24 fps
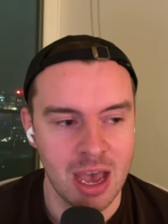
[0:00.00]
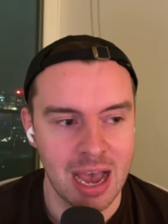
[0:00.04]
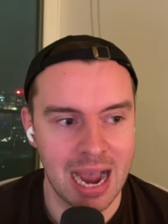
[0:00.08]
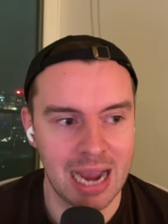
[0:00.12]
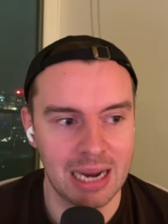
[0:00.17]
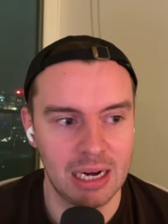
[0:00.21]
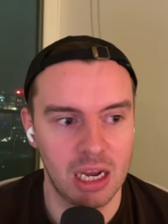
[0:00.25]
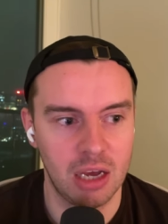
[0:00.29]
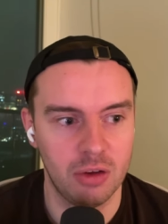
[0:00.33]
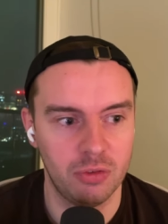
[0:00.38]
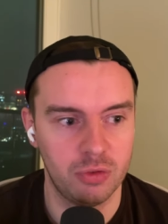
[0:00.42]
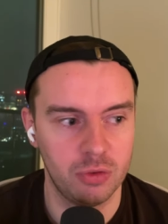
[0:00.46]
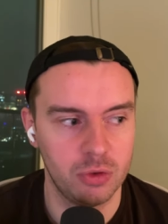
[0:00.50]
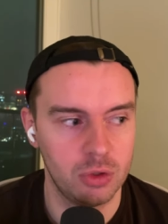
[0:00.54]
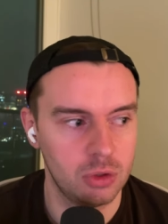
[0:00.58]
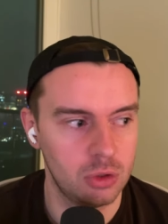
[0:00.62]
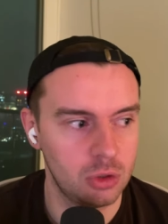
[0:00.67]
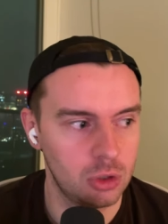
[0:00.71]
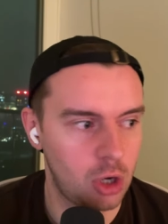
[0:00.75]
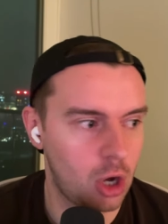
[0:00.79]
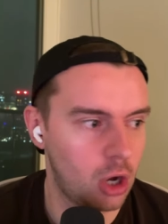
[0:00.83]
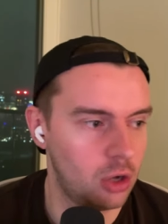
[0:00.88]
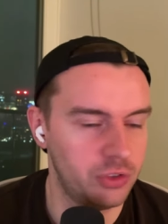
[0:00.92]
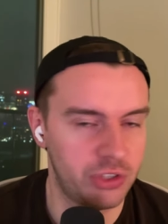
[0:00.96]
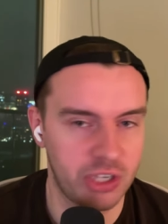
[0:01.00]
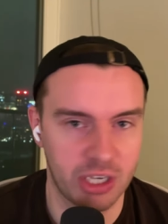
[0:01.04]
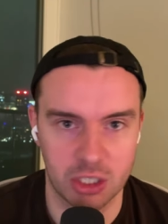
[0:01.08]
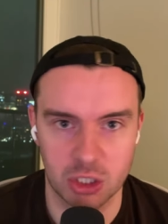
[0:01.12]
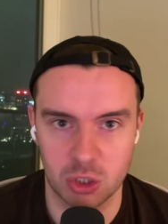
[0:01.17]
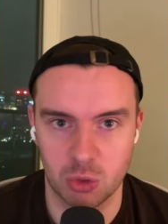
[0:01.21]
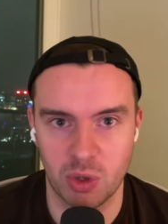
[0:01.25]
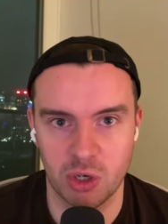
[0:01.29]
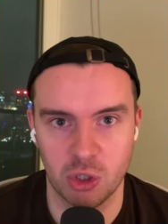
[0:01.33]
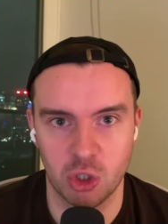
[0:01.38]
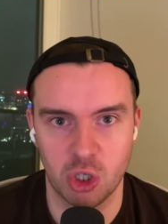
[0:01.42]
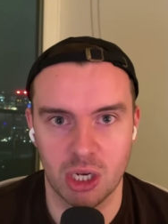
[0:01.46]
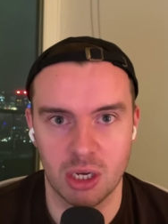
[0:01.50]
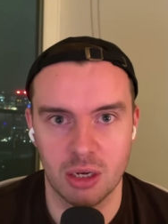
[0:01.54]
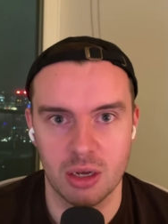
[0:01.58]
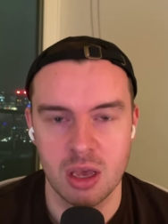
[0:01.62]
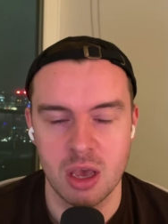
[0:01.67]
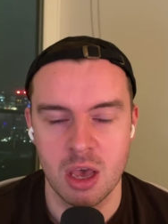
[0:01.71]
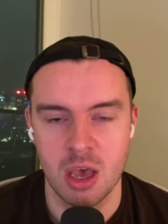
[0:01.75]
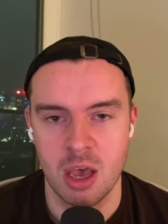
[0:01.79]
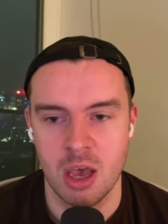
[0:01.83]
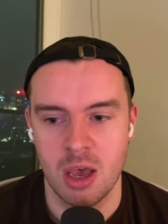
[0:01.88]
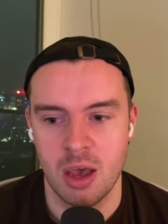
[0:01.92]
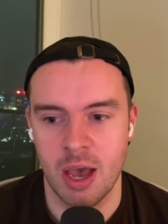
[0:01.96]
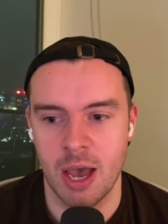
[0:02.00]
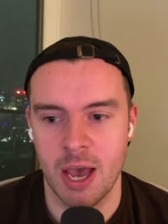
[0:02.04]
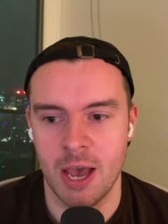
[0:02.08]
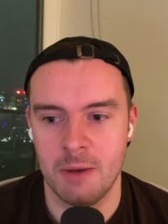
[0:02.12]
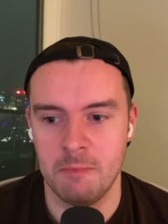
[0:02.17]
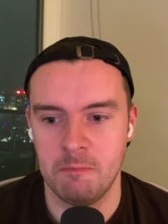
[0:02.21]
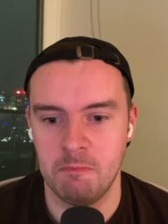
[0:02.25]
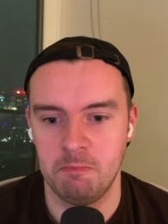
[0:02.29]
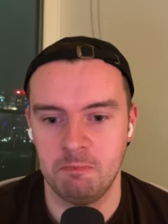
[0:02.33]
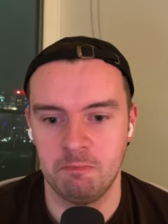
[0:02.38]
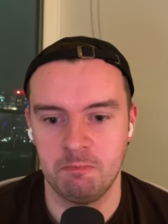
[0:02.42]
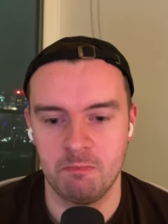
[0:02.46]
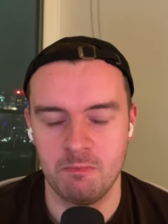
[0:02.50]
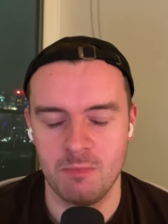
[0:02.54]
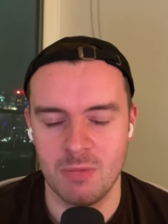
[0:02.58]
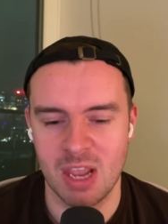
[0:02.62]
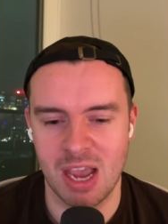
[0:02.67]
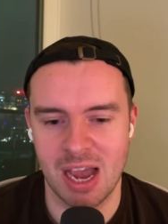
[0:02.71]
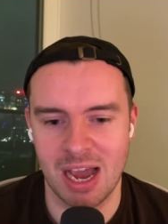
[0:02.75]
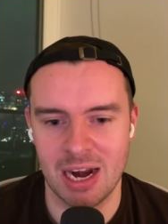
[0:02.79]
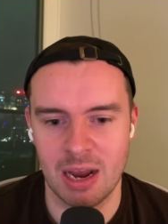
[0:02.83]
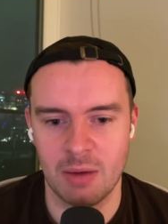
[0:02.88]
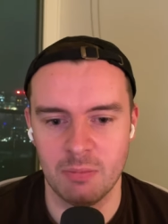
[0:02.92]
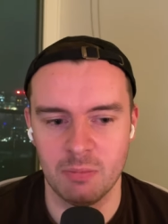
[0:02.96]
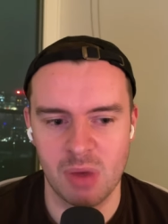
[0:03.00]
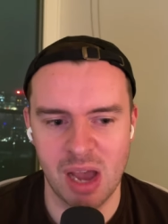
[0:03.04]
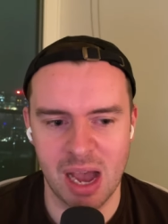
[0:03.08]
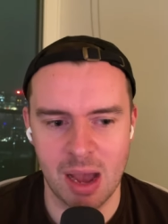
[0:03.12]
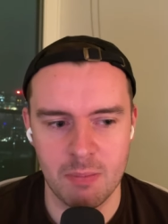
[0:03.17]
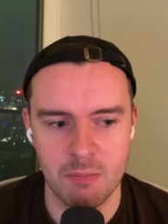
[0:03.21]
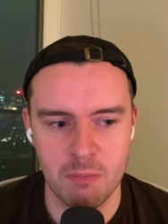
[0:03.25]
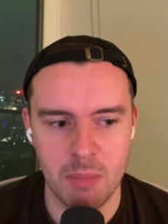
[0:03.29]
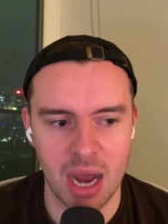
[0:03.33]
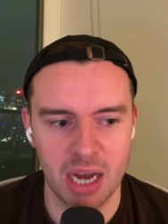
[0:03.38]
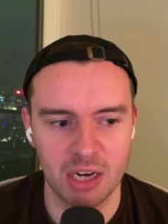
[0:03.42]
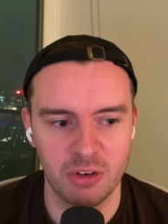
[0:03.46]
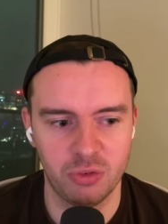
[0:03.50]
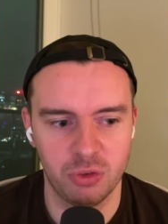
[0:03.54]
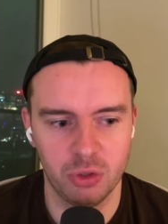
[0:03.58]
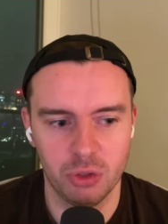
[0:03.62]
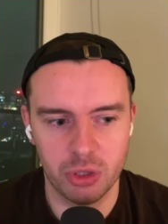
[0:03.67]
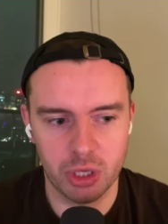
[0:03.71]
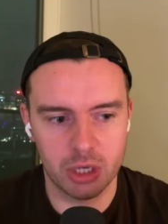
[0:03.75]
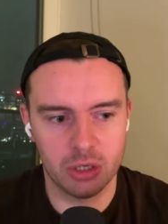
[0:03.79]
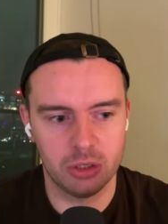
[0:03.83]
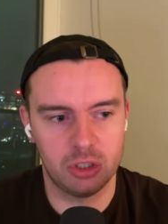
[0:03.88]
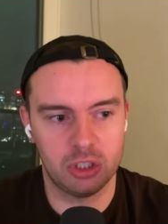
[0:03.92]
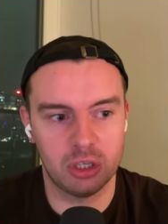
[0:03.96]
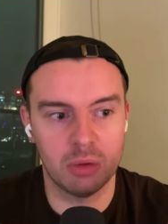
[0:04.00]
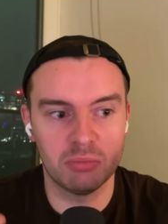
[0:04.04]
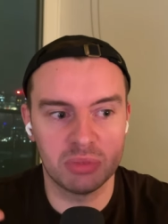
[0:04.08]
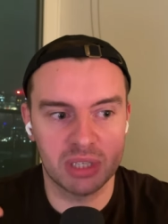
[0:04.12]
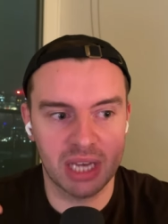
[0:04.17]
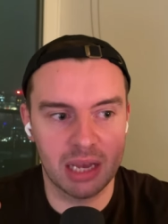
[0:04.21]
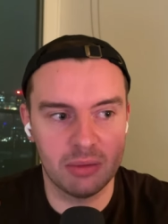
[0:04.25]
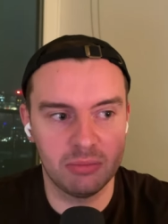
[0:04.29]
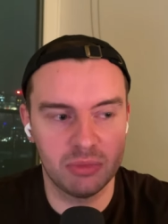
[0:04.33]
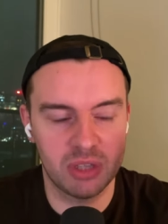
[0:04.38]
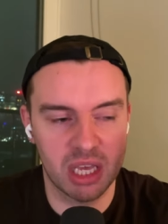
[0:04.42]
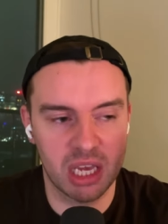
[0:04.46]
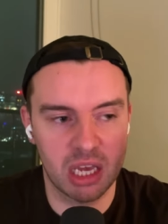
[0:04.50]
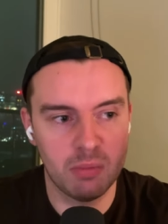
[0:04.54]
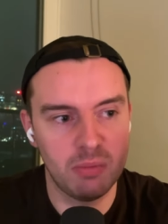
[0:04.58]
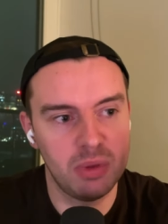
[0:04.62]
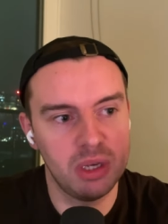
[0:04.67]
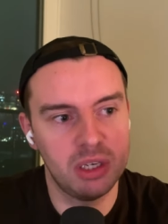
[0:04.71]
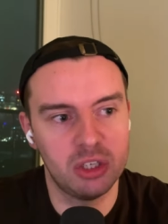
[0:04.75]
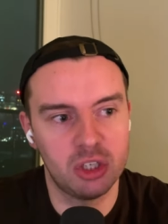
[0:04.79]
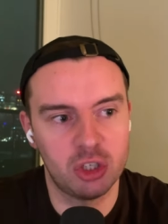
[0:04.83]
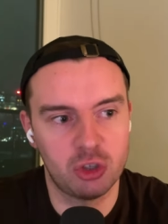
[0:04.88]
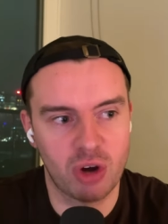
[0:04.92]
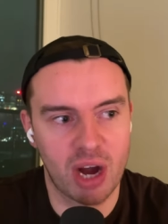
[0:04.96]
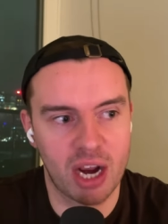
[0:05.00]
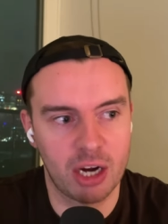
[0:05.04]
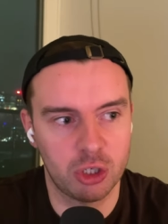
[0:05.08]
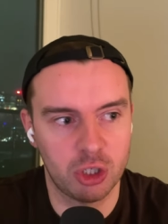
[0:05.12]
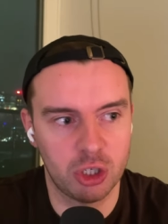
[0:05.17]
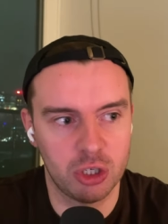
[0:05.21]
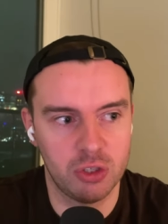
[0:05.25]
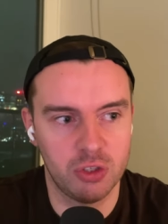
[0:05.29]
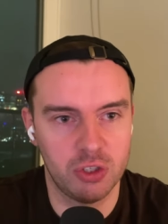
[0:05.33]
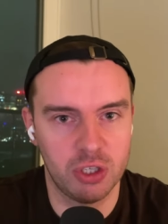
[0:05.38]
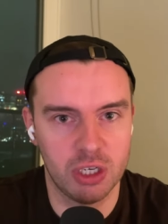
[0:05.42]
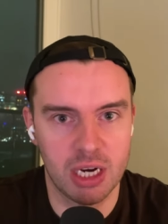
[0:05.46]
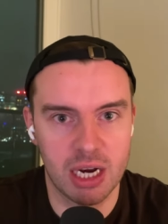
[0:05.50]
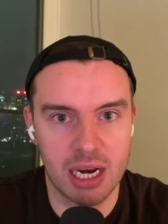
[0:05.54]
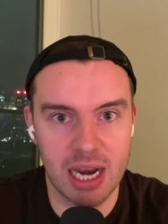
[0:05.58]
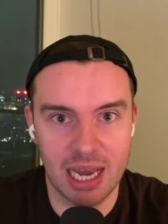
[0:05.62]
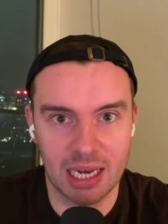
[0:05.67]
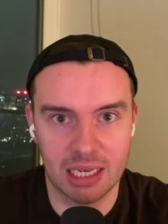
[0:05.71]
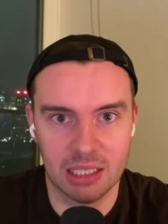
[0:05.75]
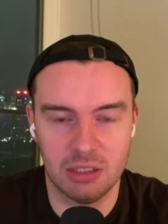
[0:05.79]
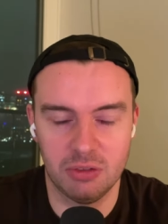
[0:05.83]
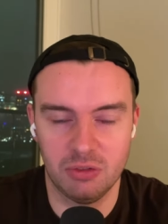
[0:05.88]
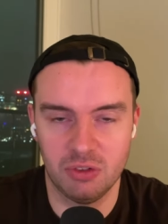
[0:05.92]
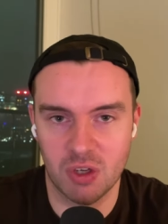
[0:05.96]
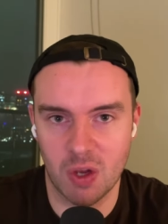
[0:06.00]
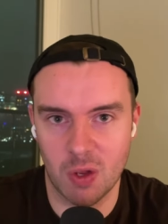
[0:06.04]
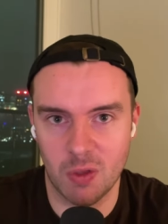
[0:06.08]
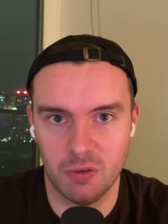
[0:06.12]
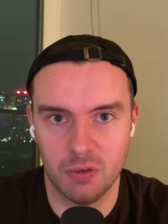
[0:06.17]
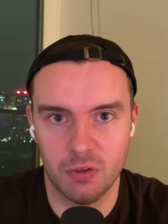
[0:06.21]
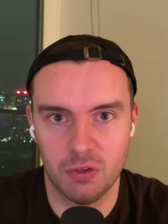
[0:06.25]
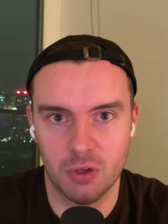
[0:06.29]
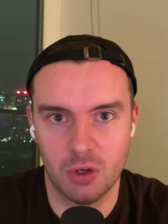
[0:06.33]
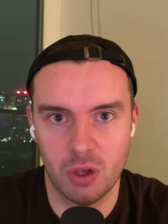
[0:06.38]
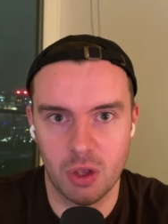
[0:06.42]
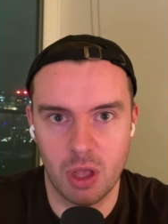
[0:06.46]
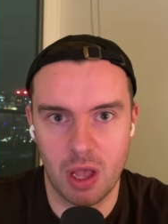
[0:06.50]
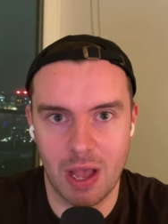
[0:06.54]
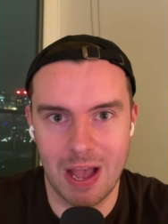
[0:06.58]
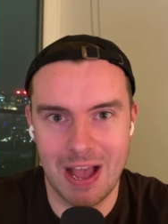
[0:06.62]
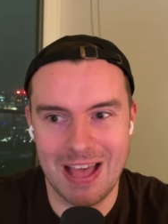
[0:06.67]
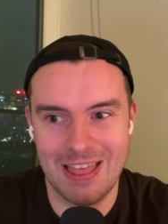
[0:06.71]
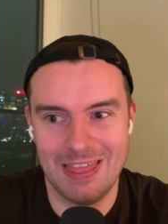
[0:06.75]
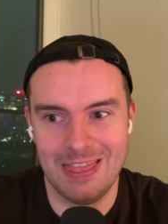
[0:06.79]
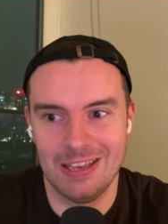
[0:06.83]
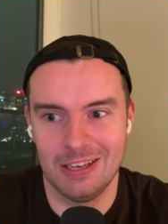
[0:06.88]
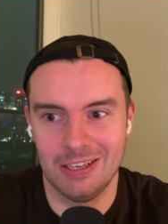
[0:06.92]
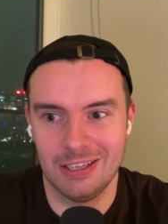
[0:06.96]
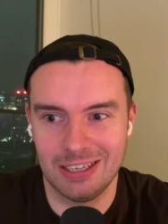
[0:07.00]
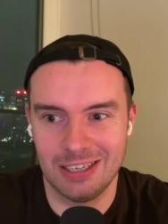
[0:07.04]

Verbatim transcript: I love context switching. Um, and I'm, I'm mindful that sometimes they can be distractions in a negative sense that